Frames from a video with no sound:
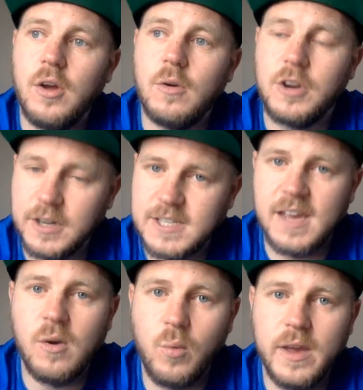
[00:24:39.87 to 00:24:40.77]
Gonna
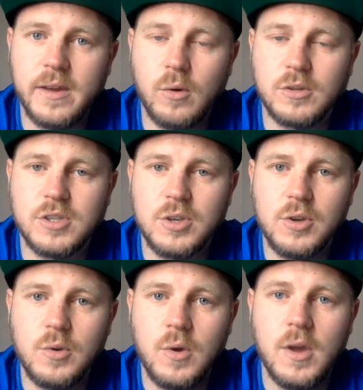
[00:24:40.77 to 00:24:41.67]
take a week or
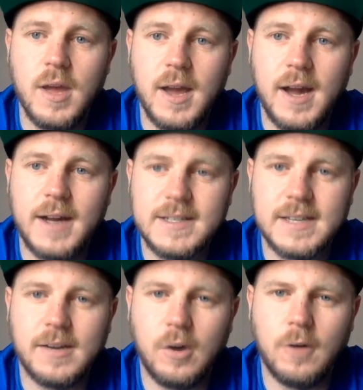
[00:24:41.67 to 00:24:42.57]
2 as
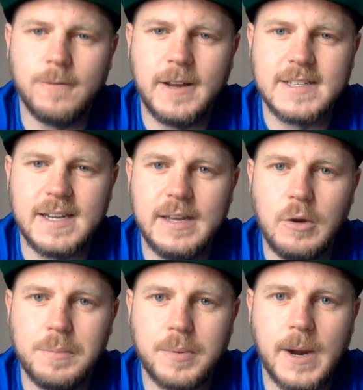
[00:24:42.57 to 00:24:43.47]
off as a little
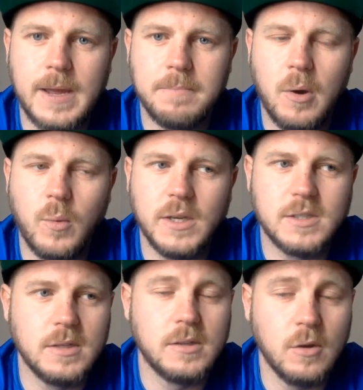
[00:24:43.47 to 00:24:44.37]
break, but
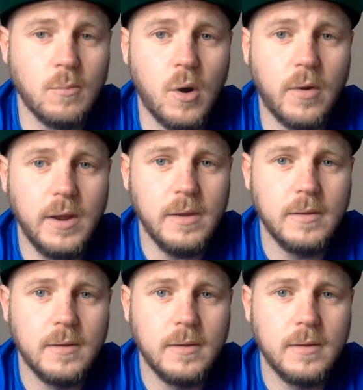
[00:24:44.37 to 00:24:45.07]
don't worry.